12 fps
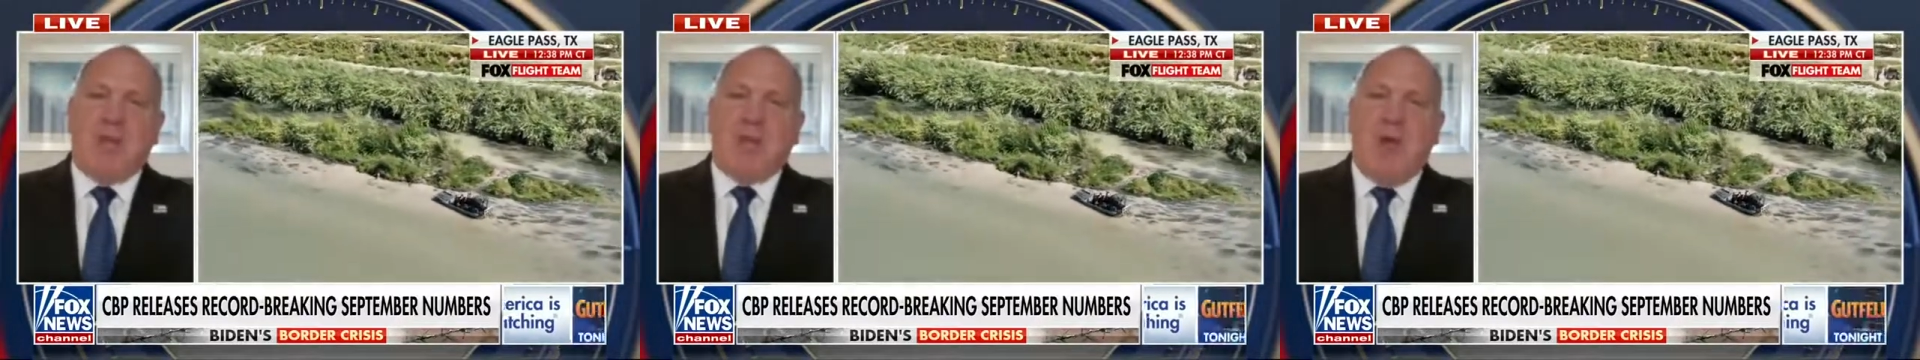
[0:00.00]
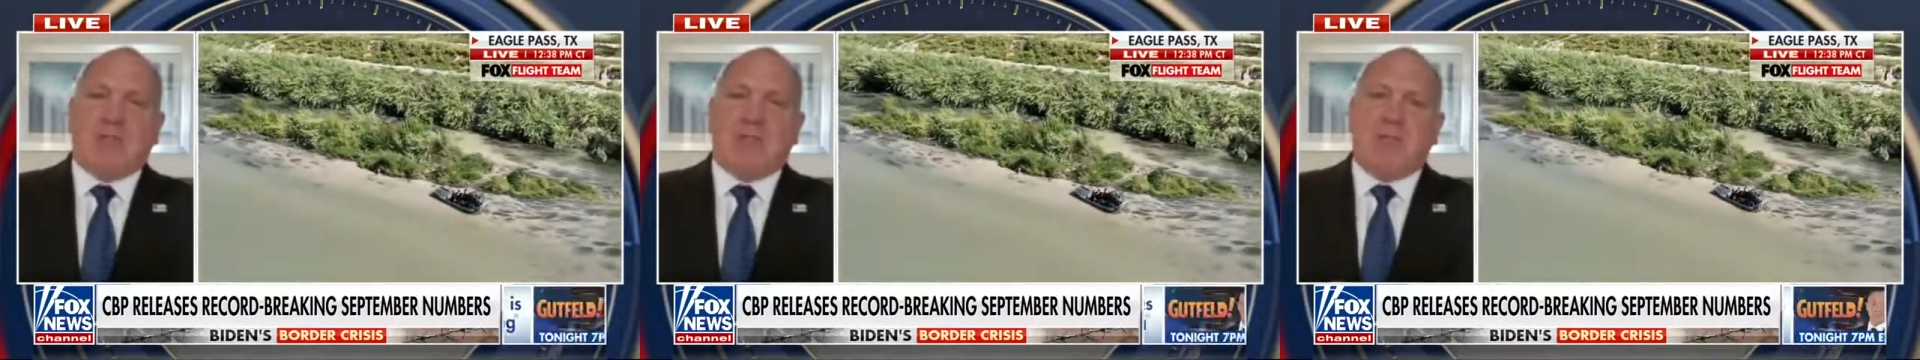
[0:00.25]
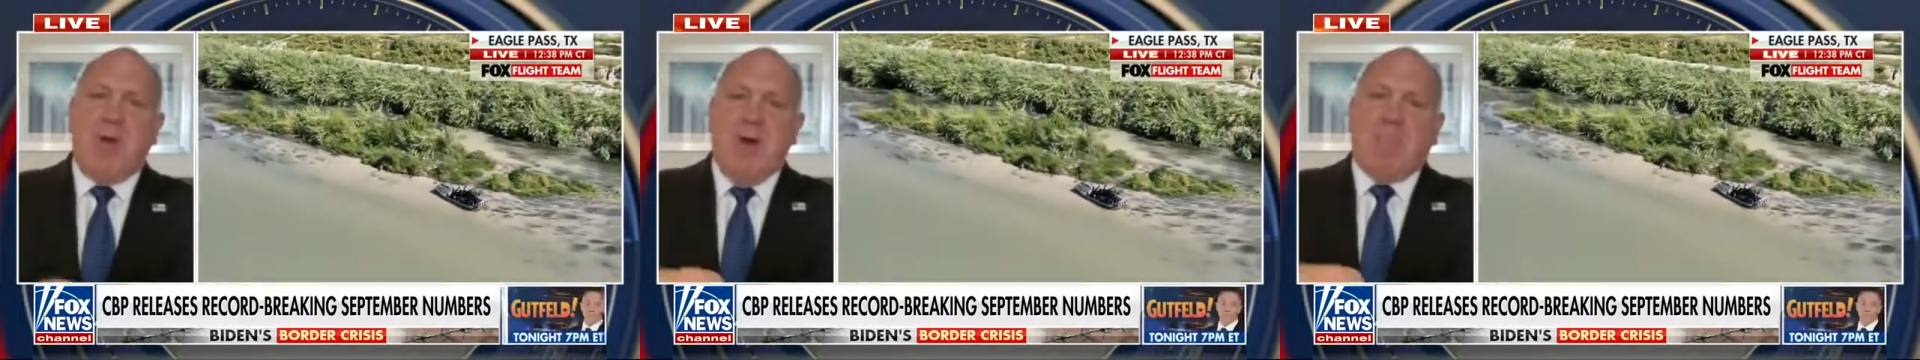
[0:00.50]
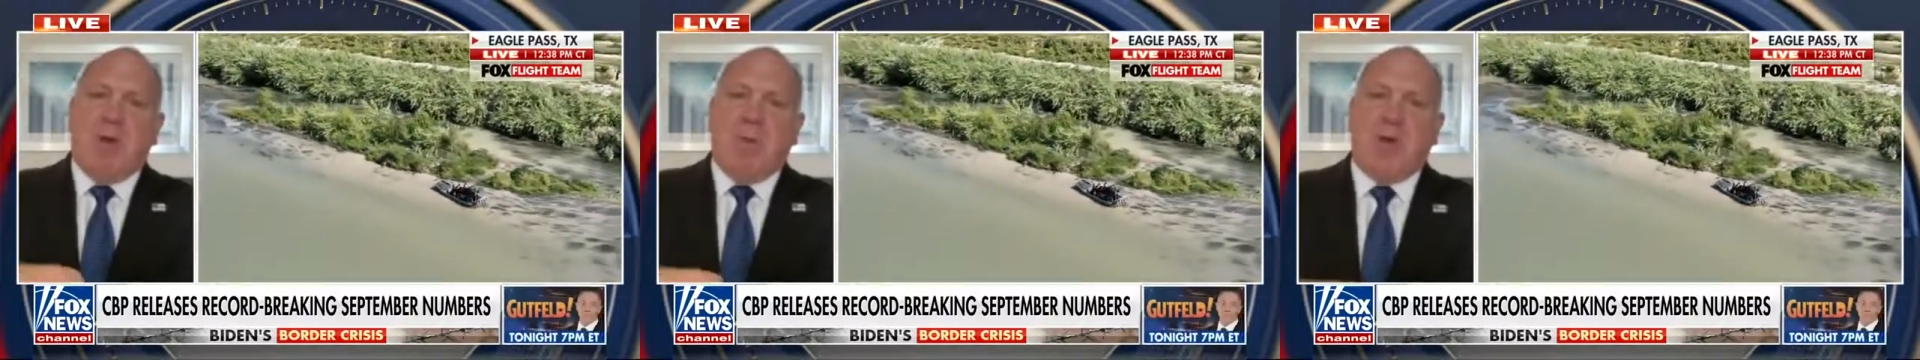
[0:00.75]
crisis, a
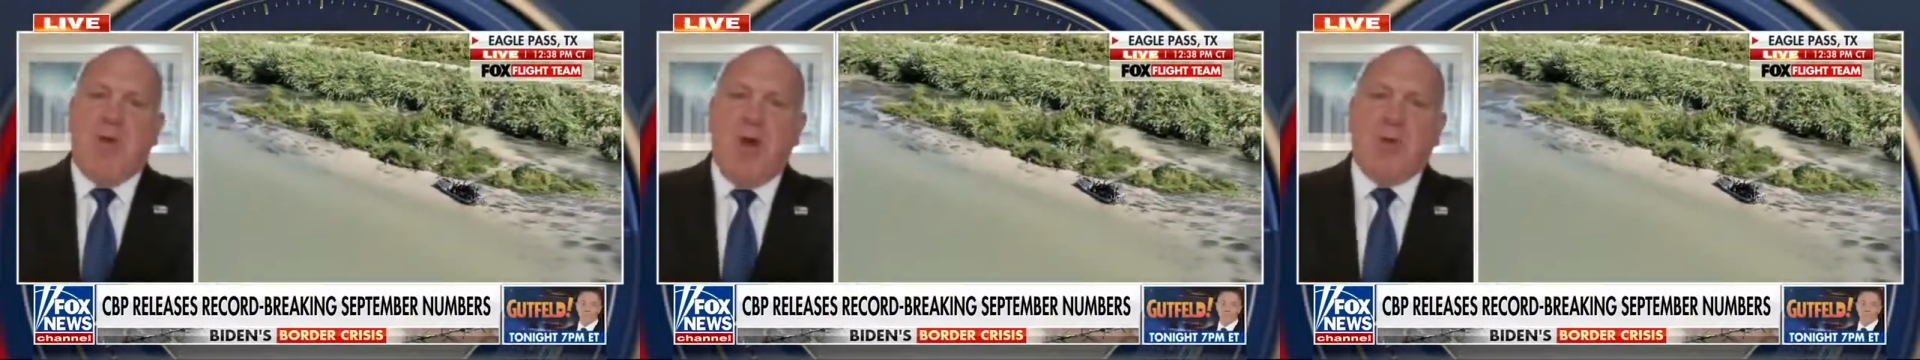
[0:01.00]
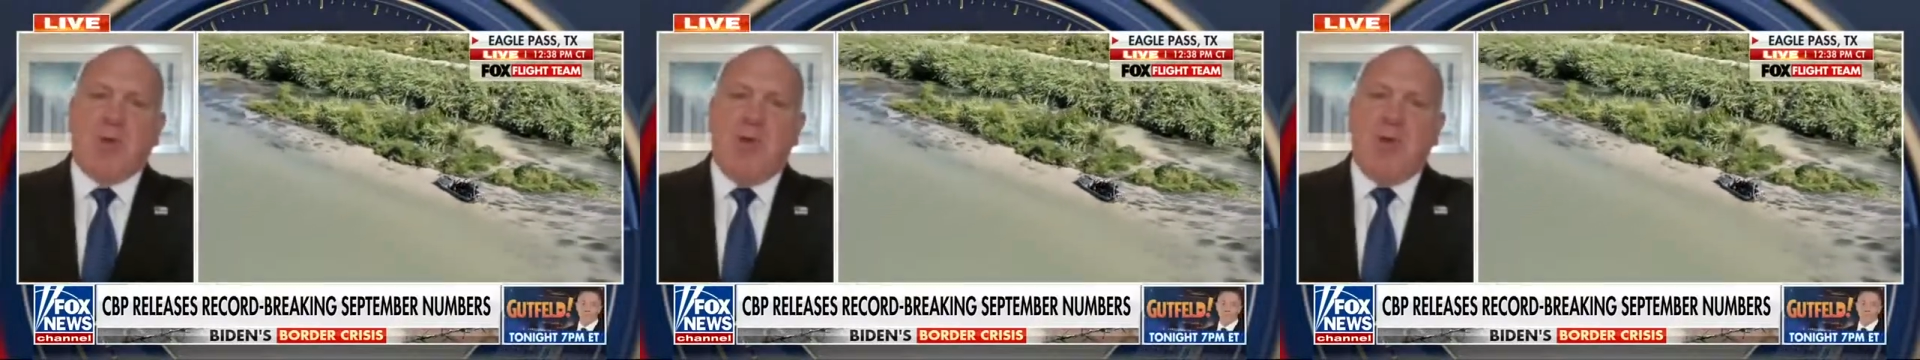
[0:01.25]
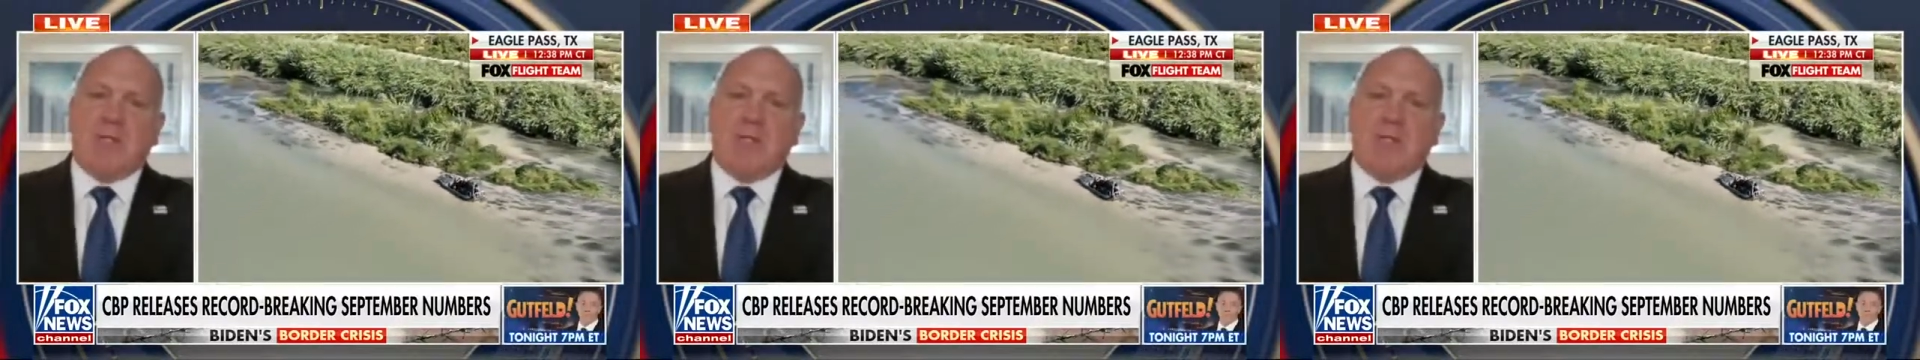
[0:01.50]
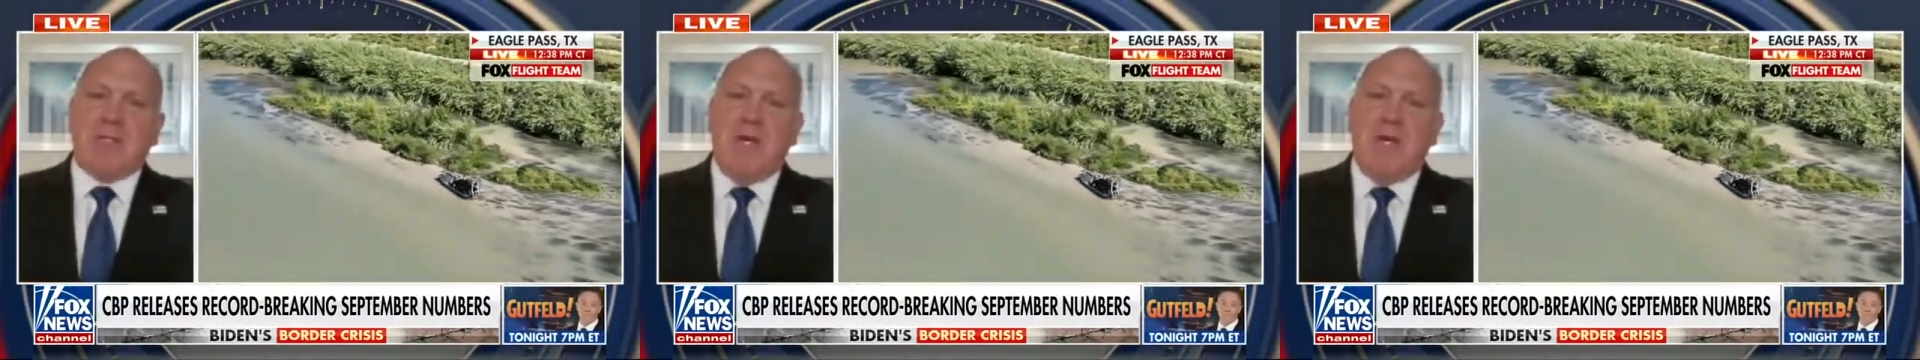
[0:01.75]
public health crisis,